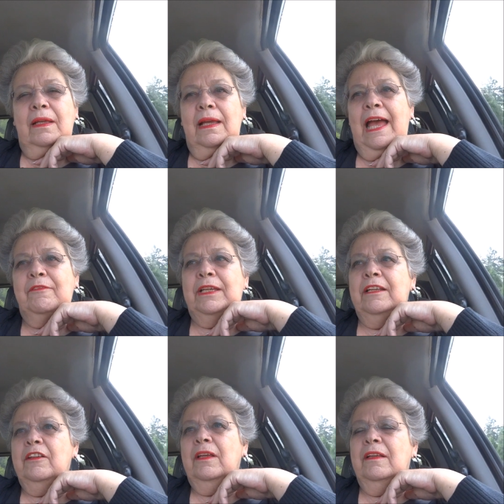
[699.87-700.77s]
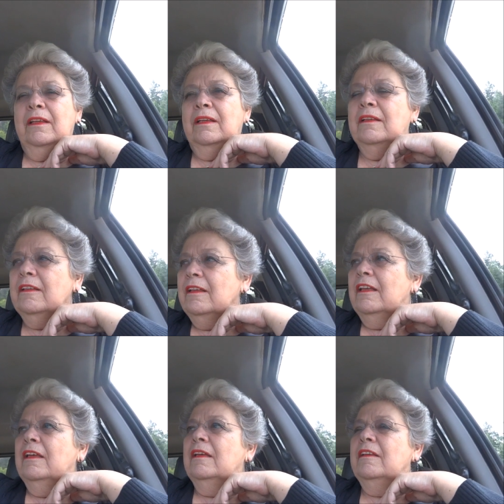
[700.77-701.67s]
having
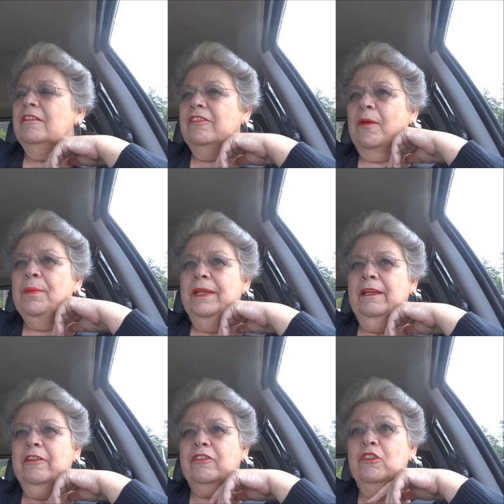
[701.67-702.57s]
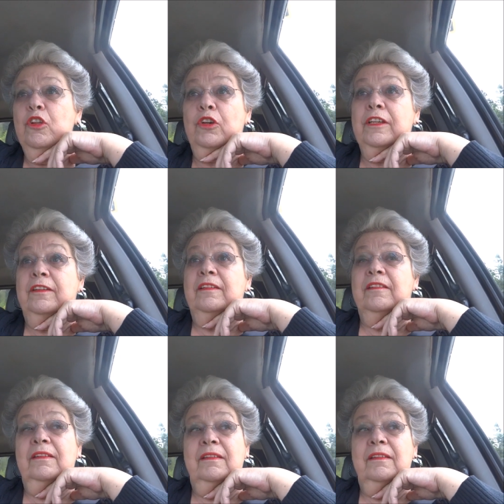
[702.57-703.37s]
somebody else look at it